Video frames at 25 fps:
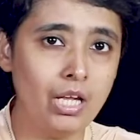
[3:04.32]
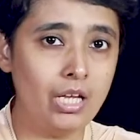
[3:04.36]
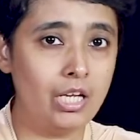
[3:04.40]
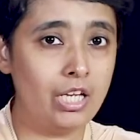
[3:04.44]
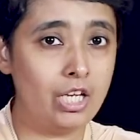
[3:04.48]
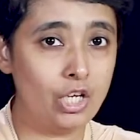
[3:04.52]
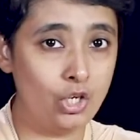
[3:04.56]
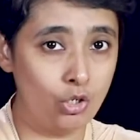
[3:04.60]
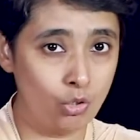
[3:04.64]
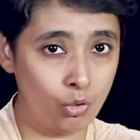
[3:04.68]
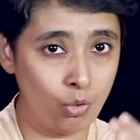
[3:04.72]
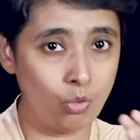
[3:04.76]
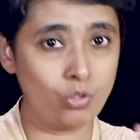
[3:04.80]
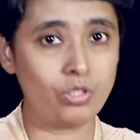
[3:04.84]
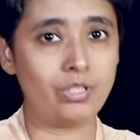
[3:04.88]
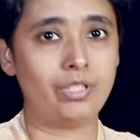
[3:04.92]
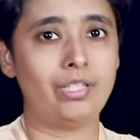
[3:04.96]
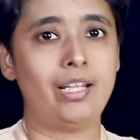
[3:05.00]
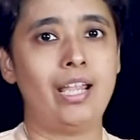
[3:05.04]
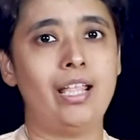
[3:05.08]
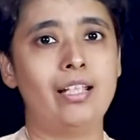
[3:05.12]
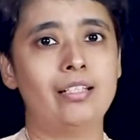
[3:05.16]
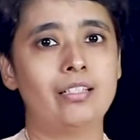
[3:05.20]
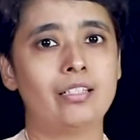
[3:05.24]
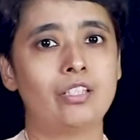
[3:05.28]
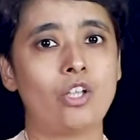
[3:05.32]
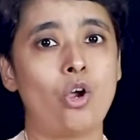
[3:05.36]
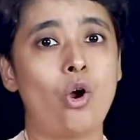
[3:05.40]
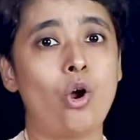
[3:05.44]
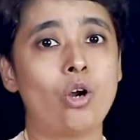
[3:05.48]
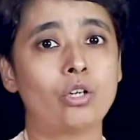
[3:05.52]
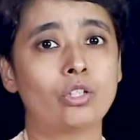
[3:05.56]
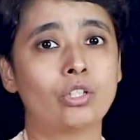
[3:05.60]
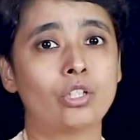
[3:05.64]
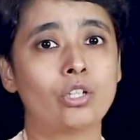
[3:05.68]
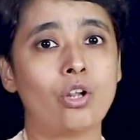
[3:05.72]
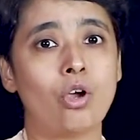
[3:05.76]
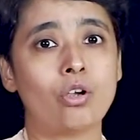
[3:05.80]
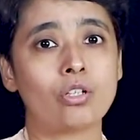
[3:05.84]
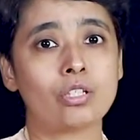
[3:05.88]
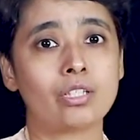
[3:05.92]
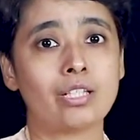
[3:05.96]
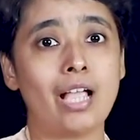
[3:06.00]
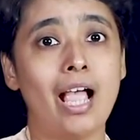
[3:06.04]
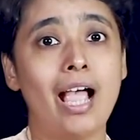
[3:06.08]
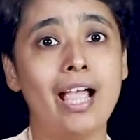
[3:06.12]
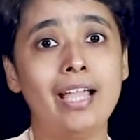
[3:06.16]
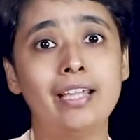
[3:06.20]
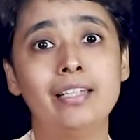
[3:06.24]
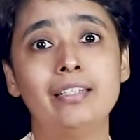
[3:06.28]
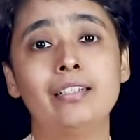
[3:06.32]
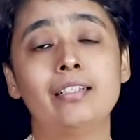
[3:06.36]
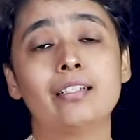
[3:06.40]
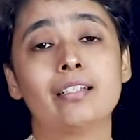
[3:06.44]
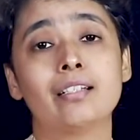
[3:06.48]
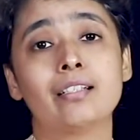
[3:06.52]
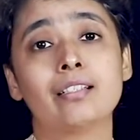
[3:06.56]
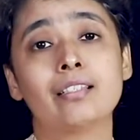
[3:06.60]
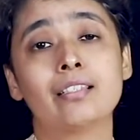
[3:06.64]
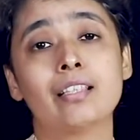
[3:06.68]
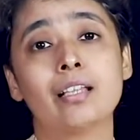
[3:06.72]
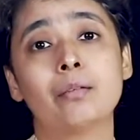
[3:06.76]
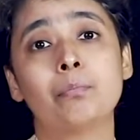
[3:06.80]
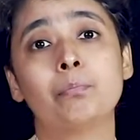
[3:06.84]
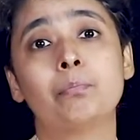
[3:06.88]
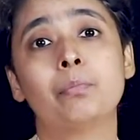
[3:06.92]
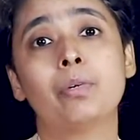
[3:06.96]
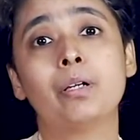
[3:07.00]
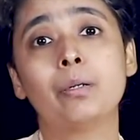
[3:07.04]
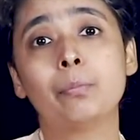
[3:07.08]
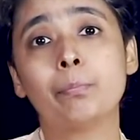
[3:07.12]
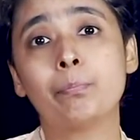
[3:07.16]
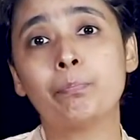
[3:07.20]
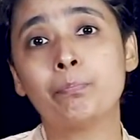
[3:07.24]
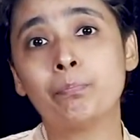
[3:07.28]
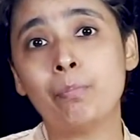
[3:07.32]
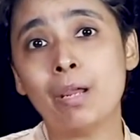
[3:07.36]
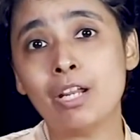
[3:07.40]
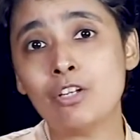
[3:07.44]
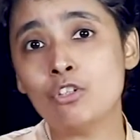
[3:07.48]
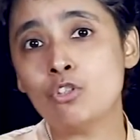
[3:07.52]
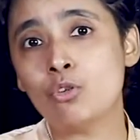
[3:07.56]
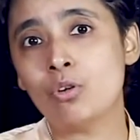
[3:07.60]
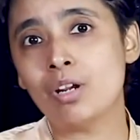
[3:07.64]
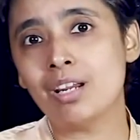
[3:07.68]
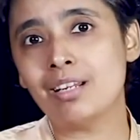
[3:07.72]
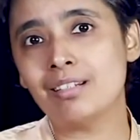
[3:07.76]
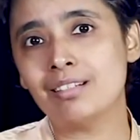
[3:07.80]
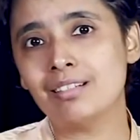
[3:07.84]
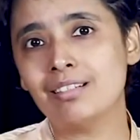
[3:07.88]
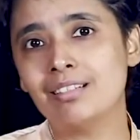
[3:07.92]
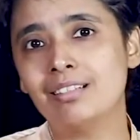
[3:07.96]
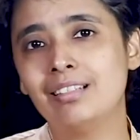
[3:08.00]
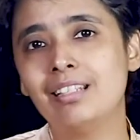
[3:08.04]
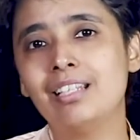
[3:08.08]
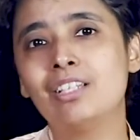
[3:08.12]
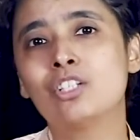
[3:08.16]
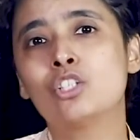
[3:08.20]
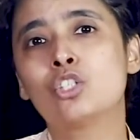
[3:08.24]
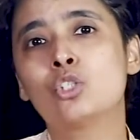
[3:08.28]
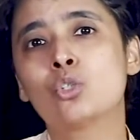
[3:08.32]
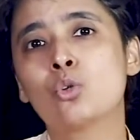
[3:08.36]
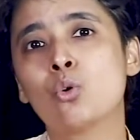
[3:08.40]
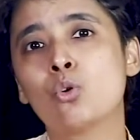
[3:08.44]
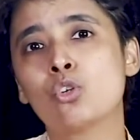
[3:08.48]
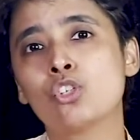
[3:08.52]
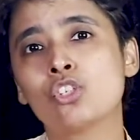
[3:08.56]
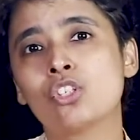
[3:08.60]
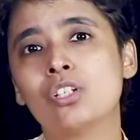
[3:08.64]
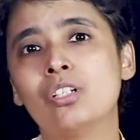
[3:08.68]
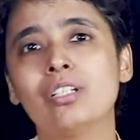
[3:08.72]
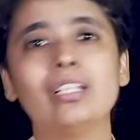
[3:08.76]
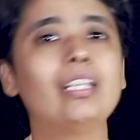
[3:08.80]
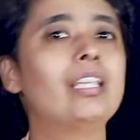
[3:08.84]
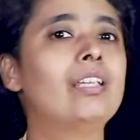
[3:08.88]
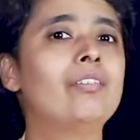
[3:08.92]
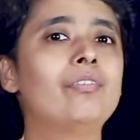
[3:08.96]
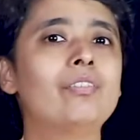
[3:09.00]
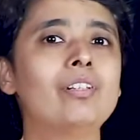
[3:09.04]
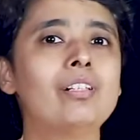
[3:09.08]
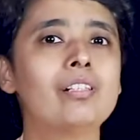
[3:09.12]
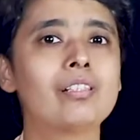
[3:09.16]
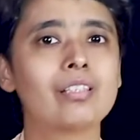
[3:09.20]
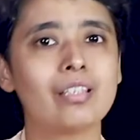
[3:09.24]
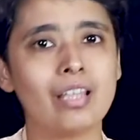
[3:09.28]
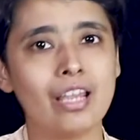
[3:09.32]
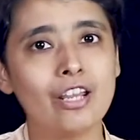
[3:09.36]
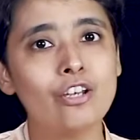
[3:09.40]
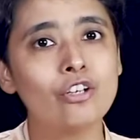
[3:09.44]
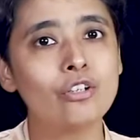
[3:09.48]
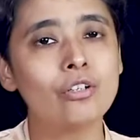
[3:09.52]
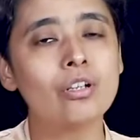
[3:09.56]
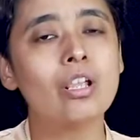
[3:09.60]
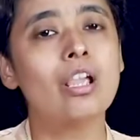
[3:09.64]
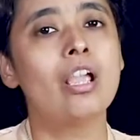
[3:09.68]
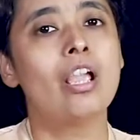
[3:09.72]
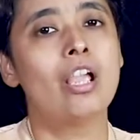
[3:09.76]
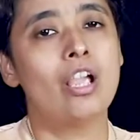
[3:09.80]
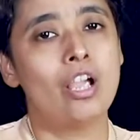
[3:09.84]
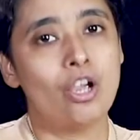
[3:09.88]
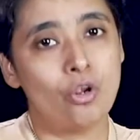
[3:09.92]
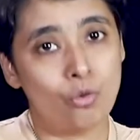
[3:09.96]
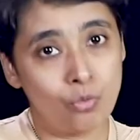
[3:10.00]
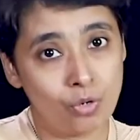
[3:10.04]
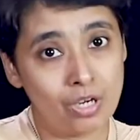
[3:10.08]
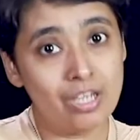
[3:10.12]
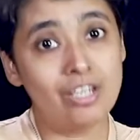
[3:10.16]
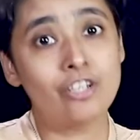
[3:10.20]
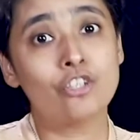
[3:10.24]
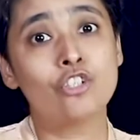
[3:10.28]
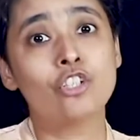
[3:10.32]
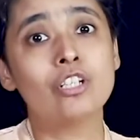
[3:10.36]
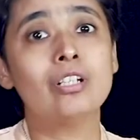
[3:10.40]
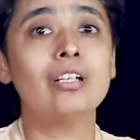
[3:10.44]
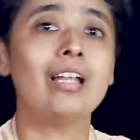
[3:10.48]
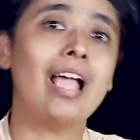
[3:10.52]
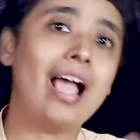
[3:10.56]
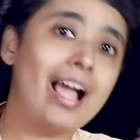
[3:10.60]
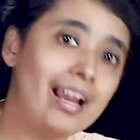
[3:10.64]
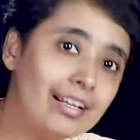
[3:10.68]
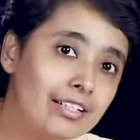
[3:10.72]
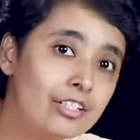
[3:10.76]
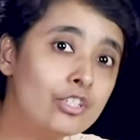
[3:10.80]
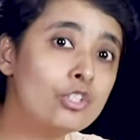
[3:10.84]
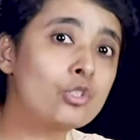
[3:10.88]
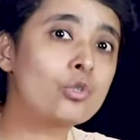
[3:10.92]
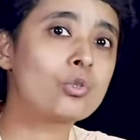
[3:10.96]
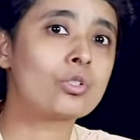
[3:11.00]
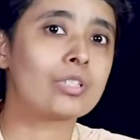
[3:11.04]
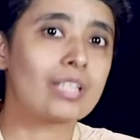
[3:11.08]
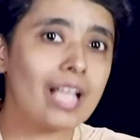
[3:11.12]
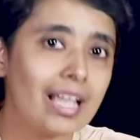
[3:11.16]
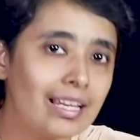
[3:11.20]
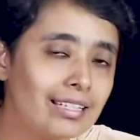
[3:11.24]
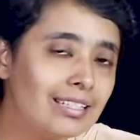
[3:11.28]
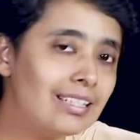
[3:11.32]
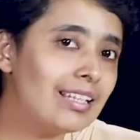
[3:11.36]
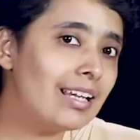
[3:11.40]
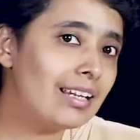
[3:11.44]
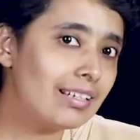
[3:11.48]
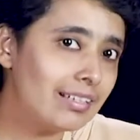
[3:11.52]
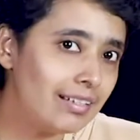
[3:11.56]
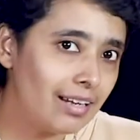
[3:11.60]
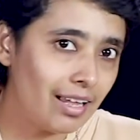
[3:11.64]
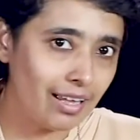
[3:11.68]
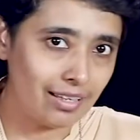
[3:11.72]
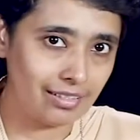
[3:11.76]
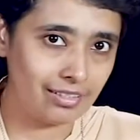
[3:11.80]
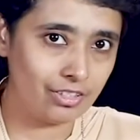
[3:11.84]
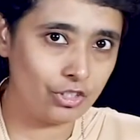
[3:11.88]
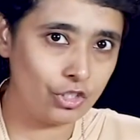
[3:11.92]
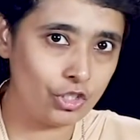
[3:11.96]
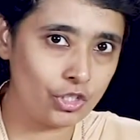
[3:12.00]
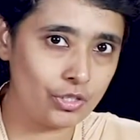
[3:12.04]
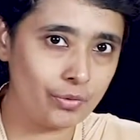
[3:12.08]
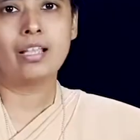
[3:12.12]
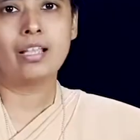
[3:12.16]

He wrote against the orthodox ideas that perpetrated these social evils in religion and in society at large.